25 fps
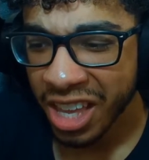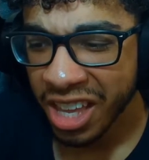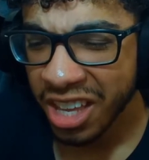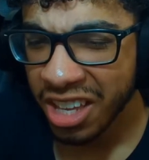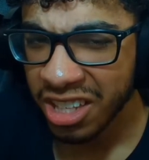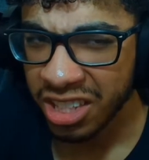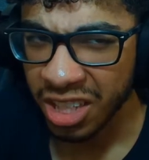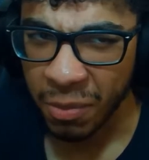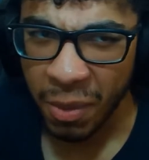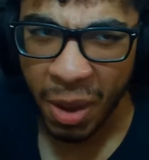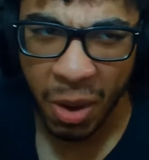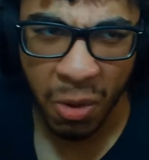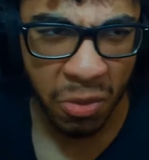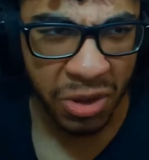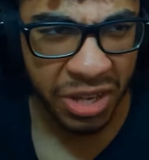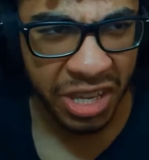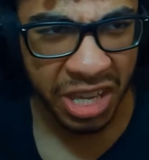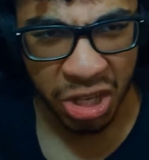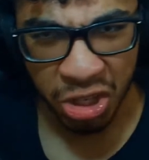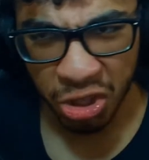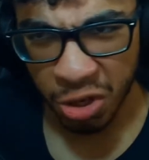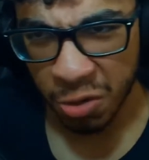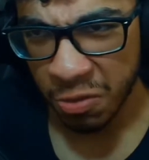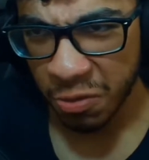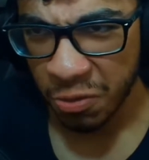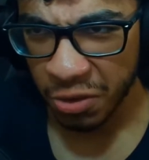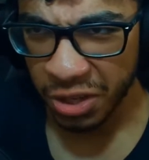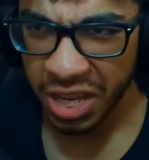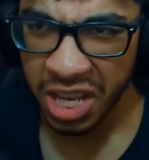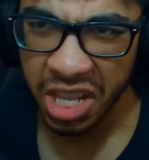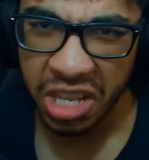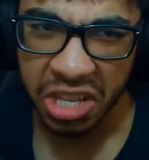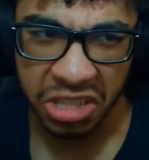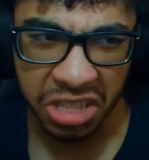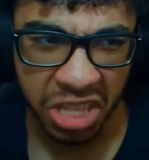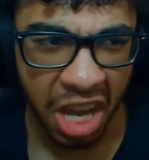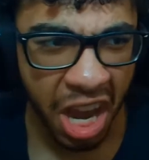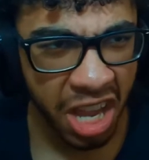He said, man, we get in trouble for
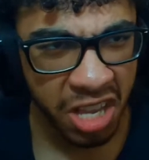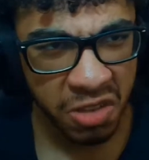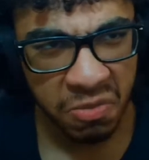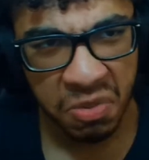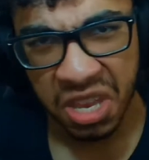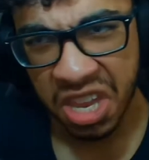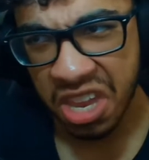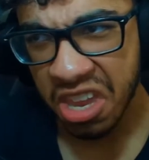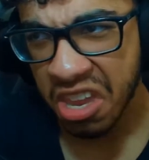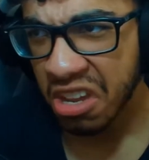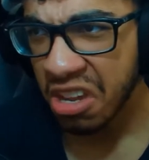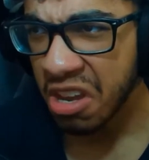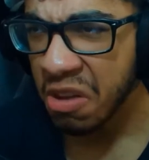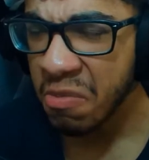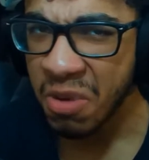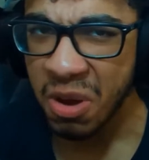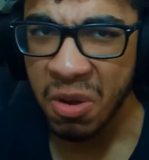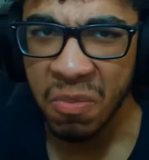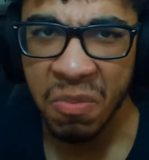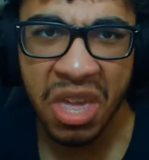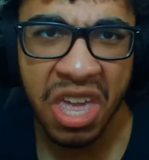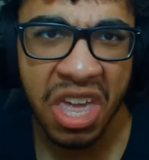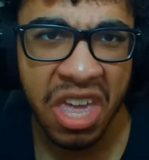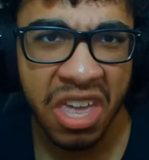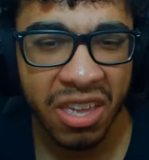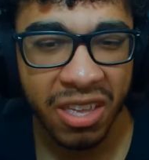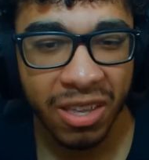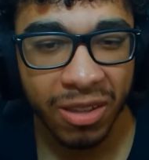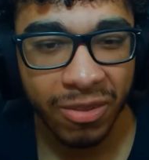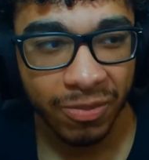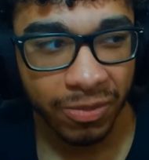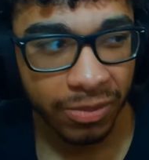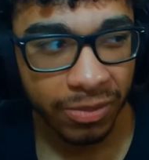killing time, man. Come on, man.